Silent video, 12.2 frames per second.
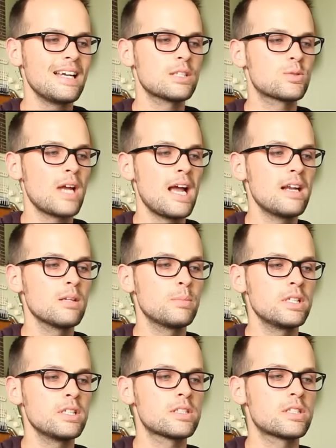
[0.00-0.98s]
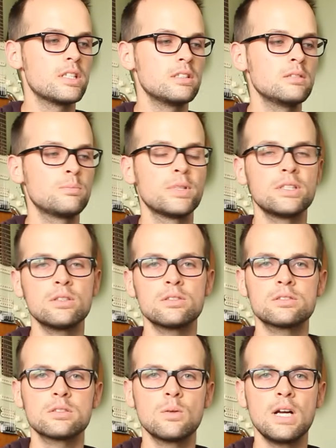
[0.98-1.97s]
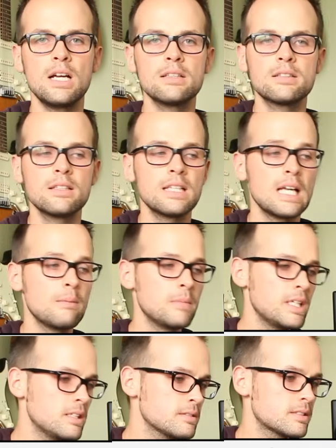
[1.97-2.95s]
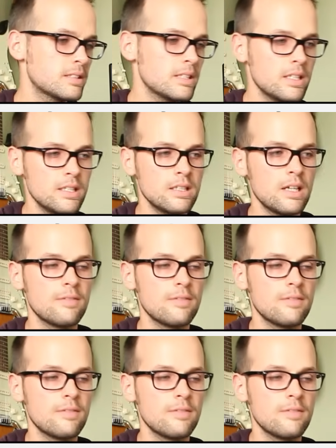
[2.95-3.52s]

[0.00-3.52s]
I tried to be chill, but you're so hot that I melted.